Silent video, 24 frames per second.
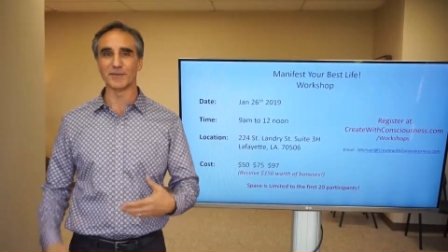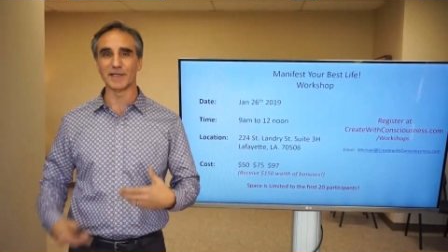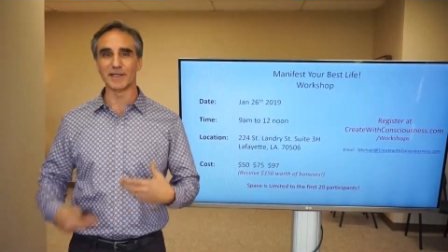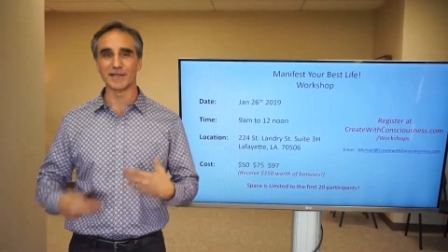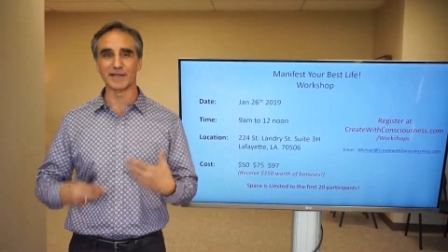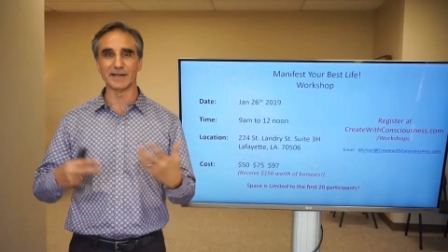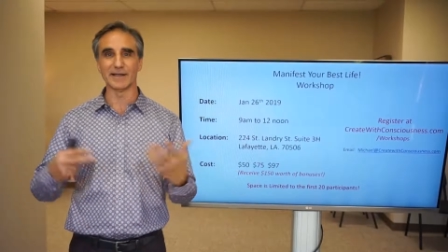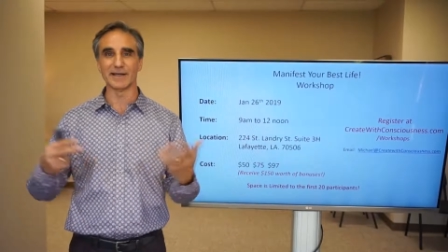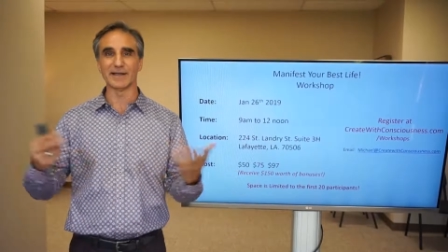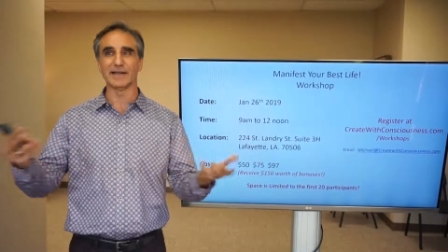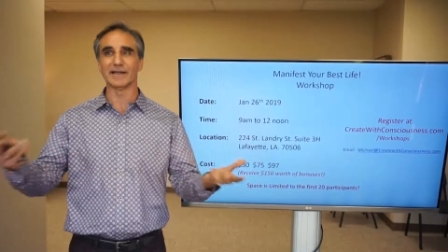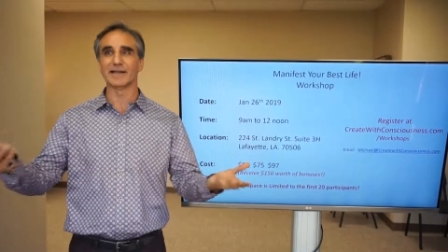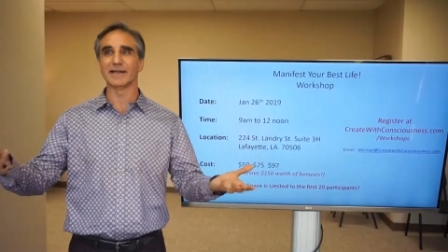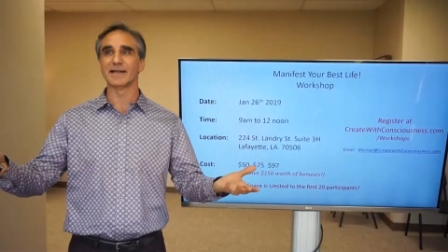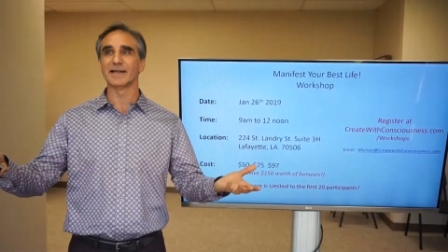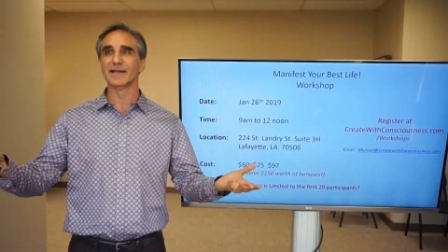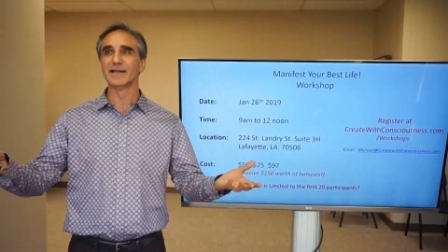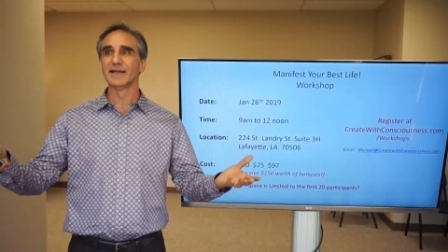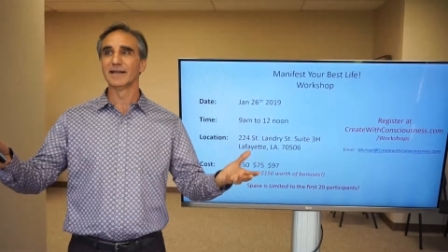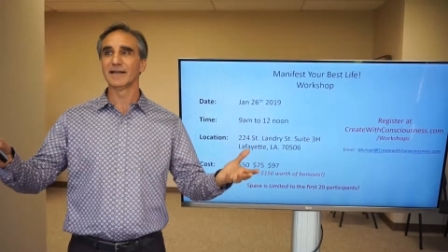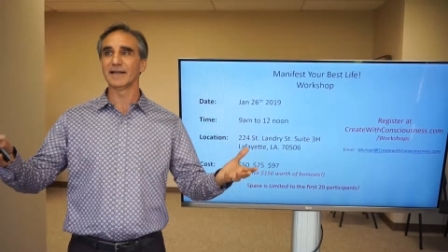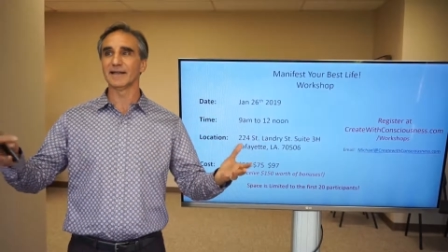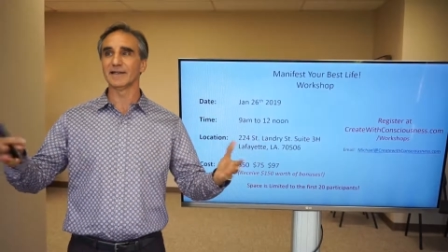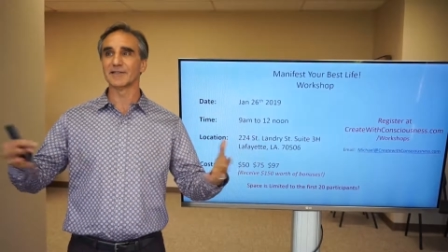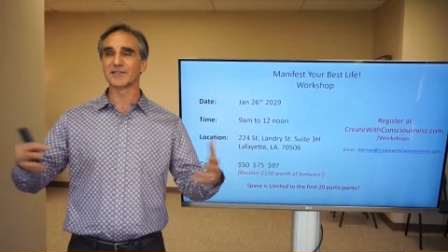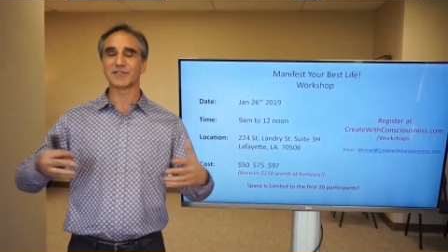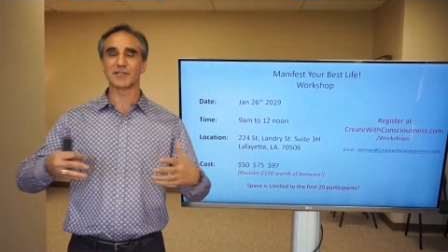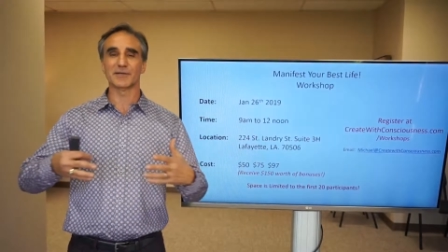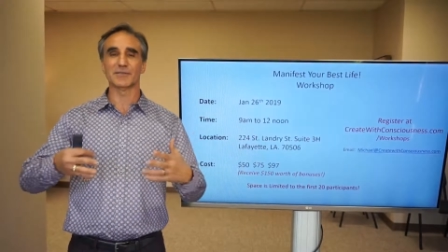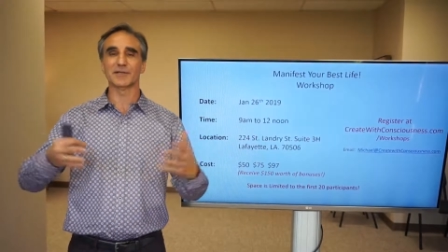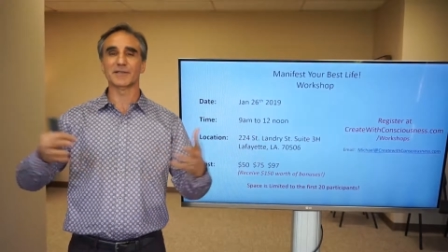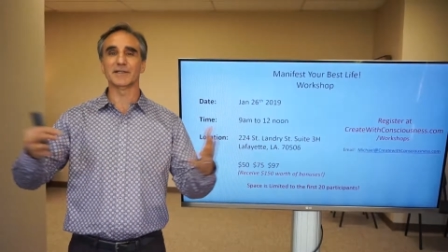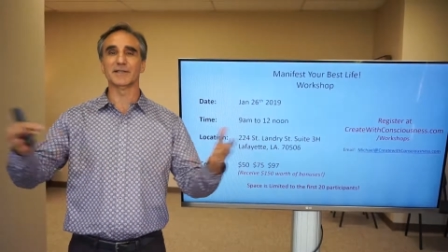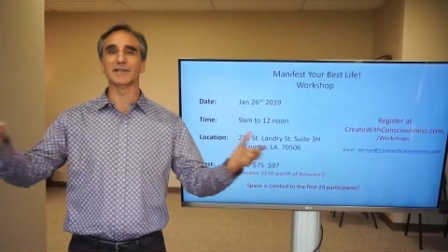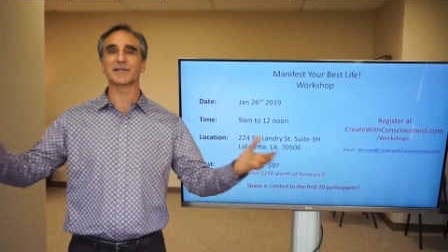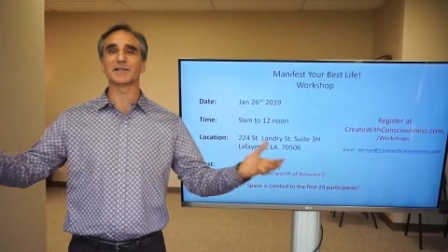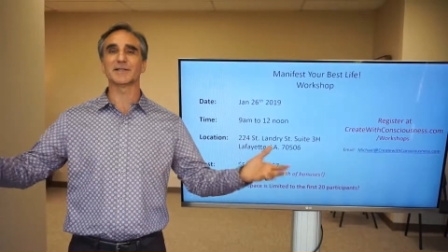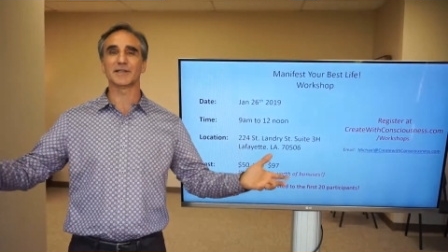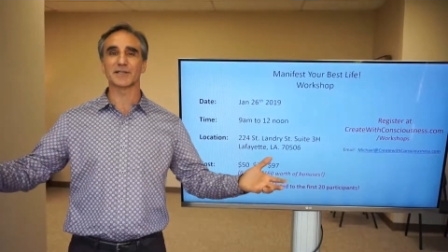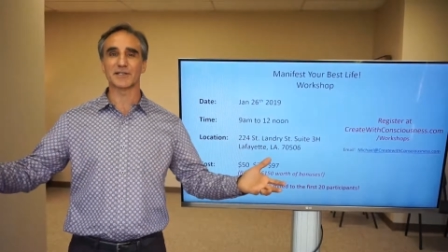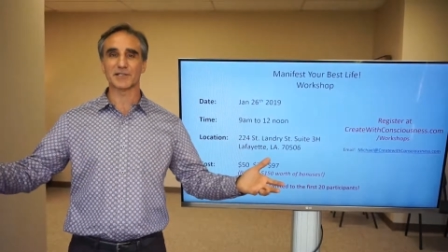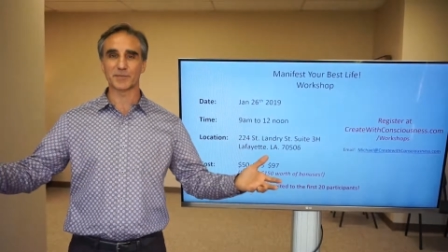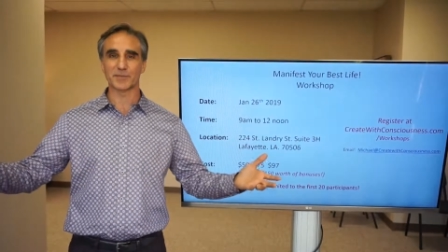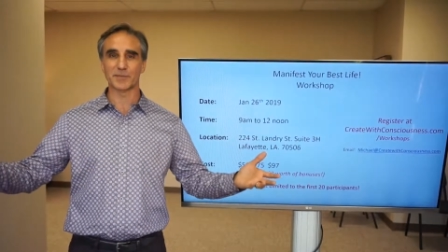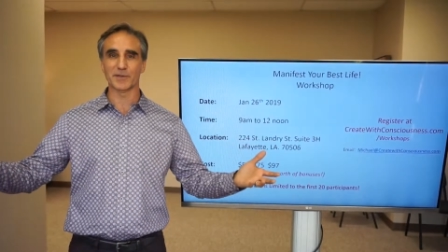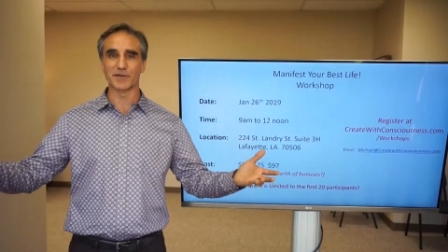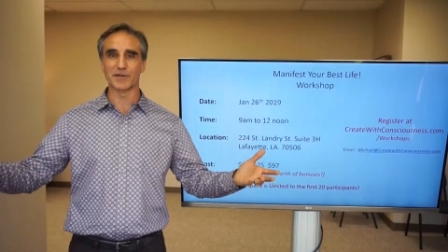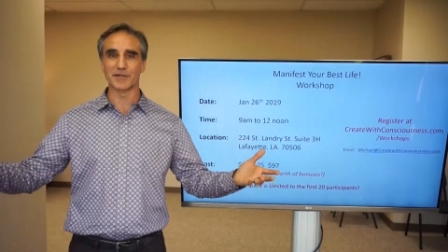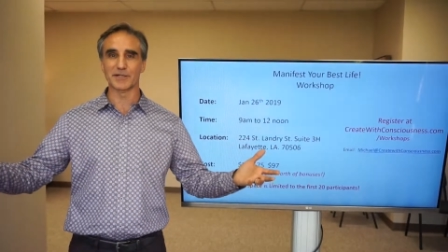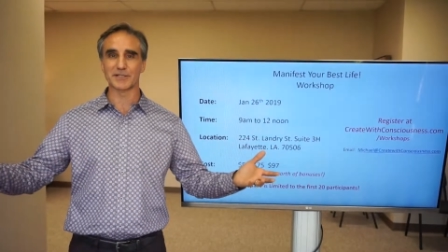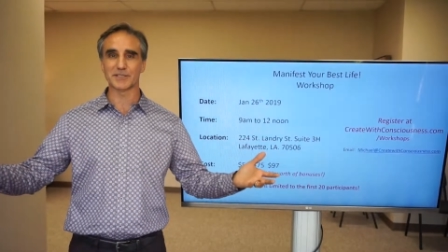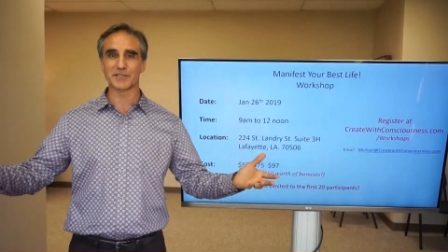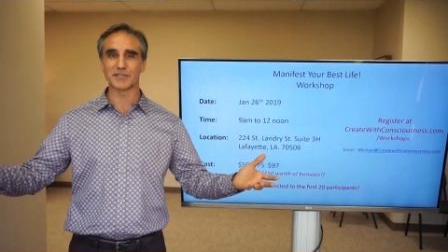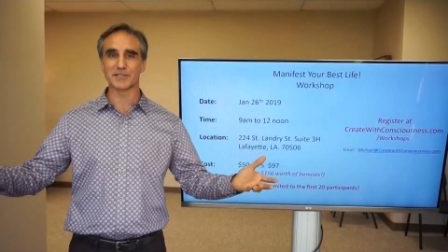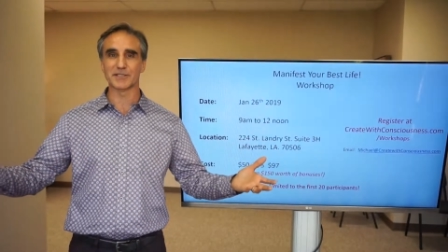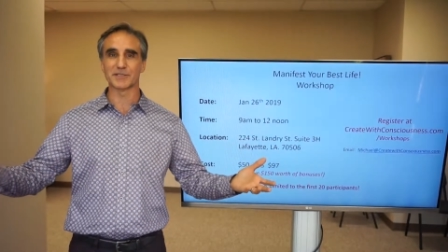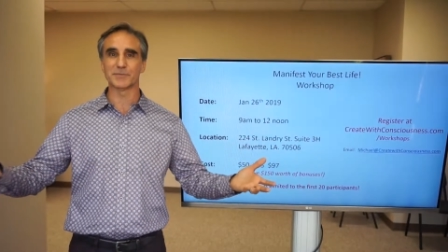and some of the experiences,